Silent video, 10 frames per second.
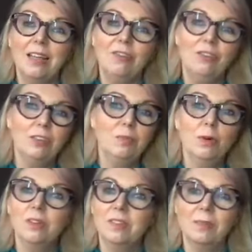just
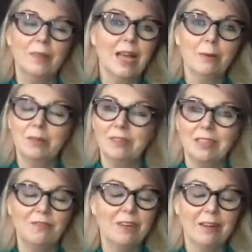pause is something I would have
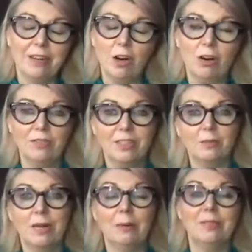said very often
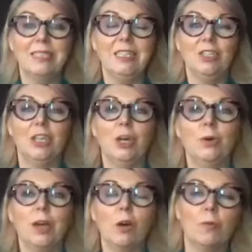when I was teaching
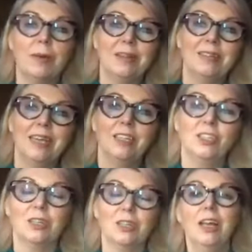yoga or
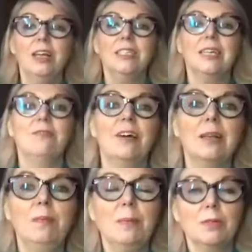meditation, to
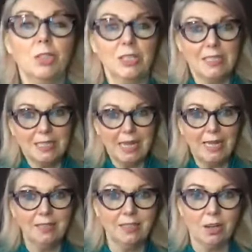invite people just to
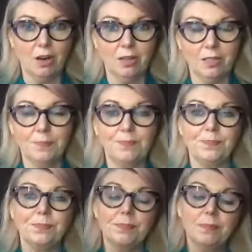take stock
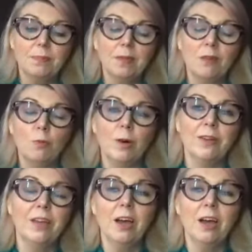of where they